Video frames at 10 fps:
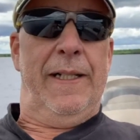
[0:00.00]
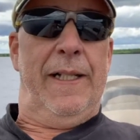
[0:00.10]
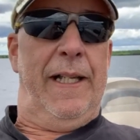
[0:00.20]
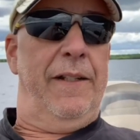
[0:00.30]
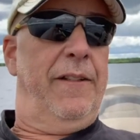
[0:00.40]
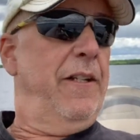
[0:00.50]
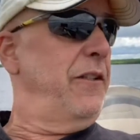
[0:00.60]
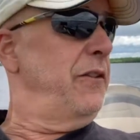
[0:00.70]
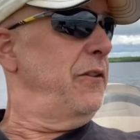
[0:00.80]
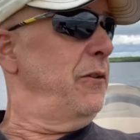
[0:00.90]
And it
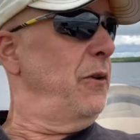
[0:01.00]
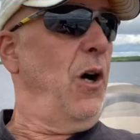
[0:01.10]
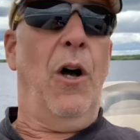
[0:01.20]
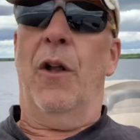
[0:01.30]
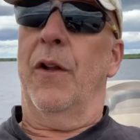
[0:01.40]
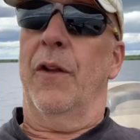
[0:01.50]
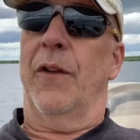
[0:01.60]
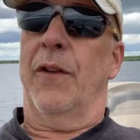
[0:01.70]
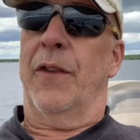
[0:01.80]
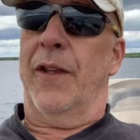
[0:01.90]
teaches you
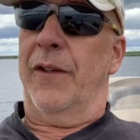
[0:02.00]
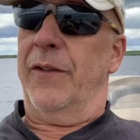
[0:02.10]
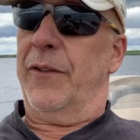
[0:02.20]
all things